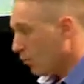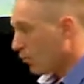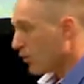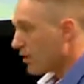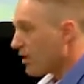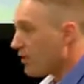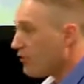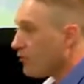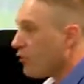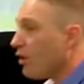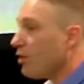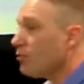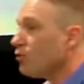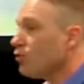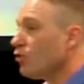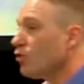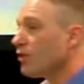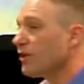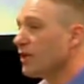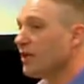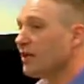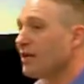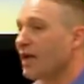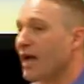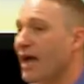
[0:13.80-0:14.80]
Whenever I'm
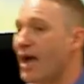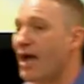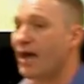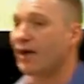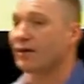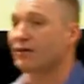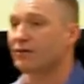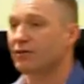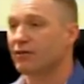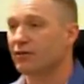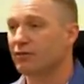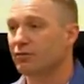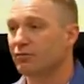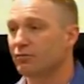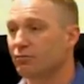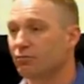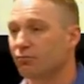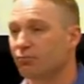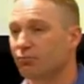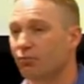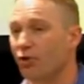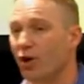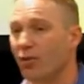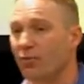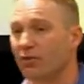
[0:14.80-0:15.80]
looking at
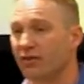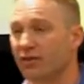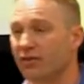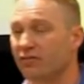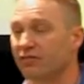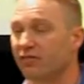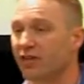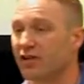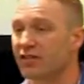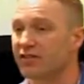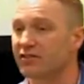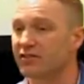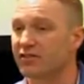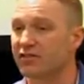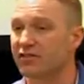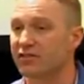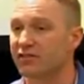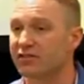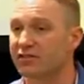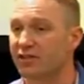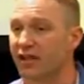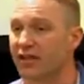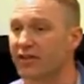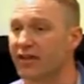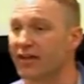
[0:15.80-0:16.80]
property
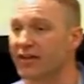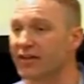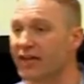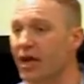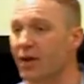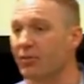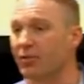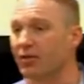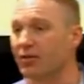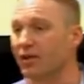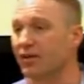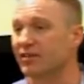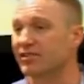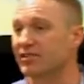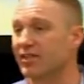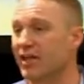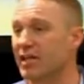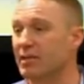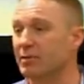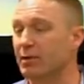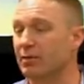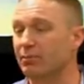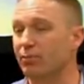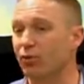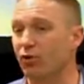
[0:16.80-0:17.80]
investors and they come in and they
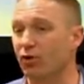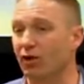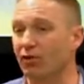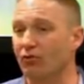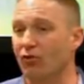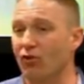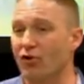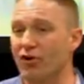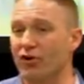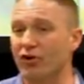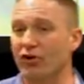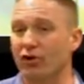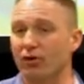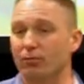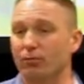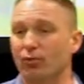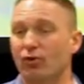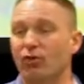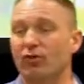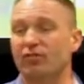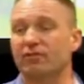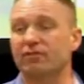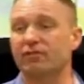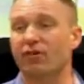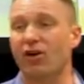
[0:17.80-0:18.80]
say to me, Paul, I've already got a
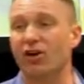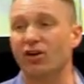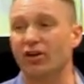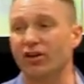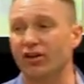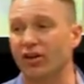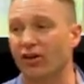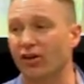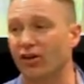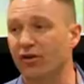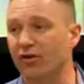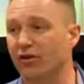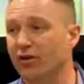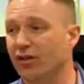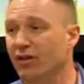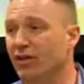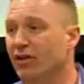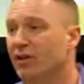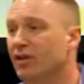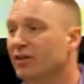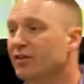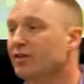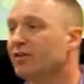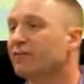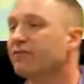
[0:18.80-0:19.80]
portfolio,
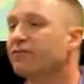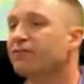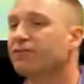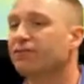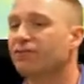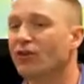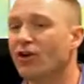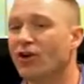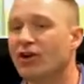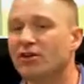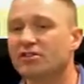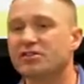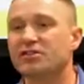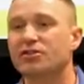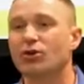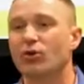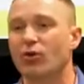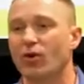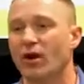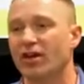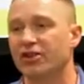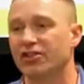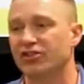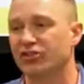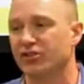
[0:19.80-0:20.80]
the first
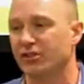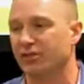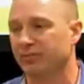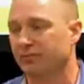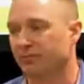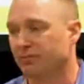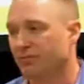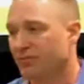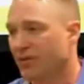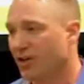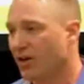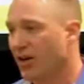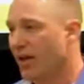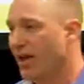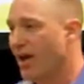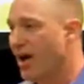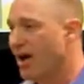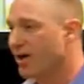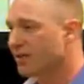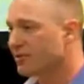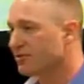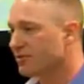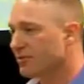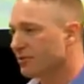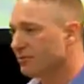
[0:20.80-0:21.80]
question that I
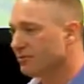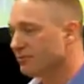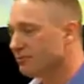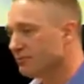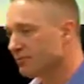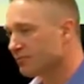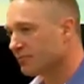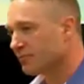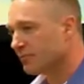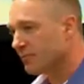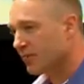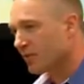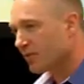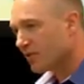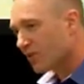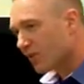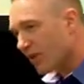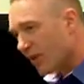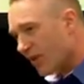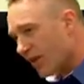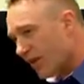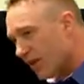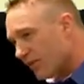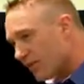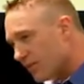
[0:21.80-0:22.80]
ask them, that
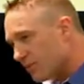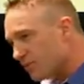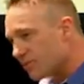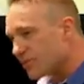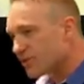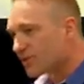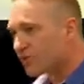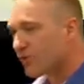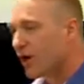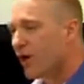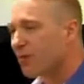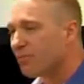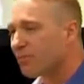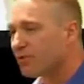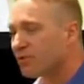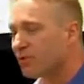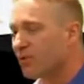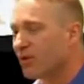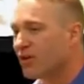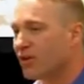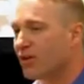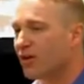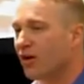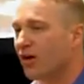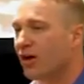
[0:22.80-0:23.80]
I hit them straight
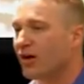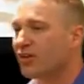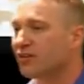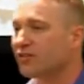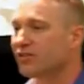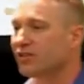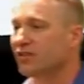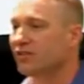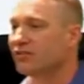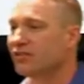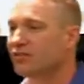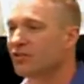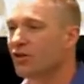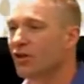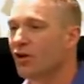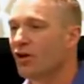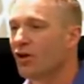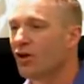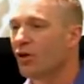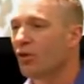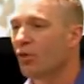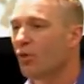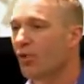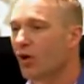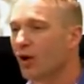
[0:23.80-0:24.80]
between the eyes is,
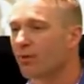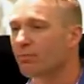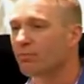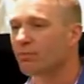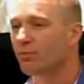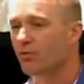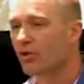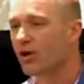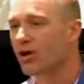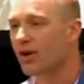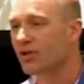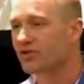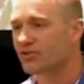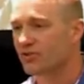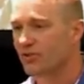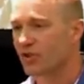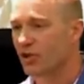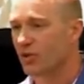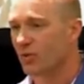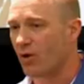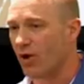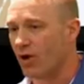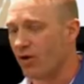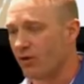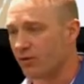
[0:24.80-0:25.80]
what product do
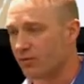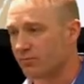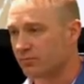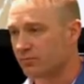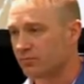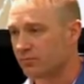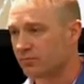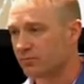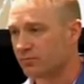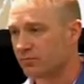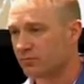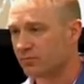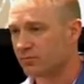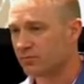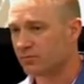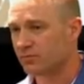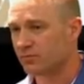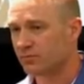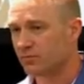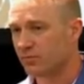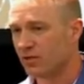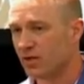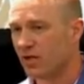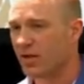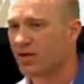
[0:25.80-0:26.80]
you own?
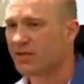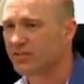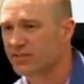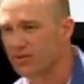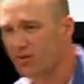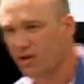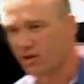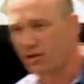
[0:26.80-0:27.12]
And it's